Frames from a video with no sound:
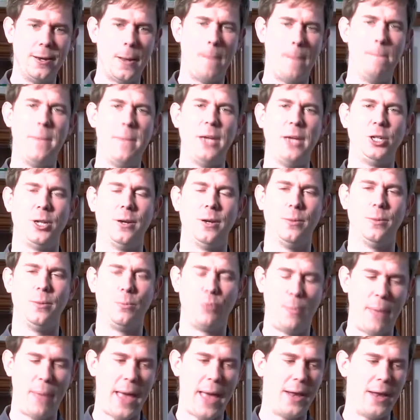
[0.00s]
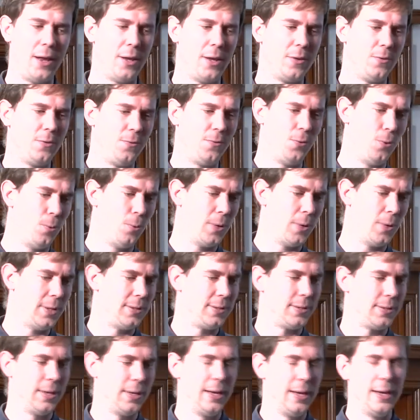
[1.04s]
mission, propelling us
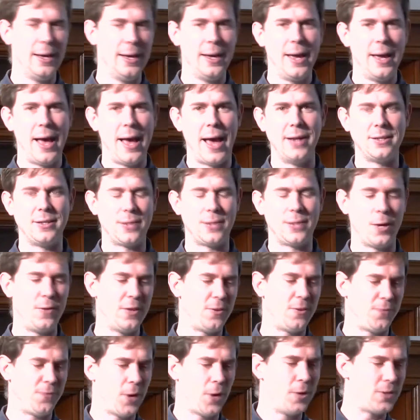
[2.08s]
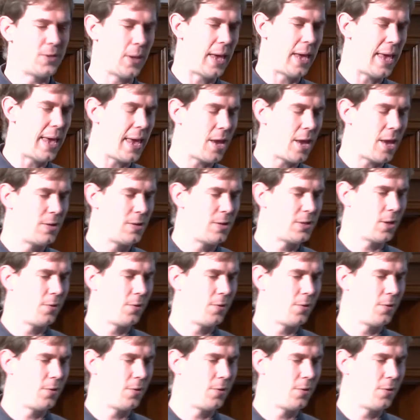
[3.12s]
forwards. And so this photo here is of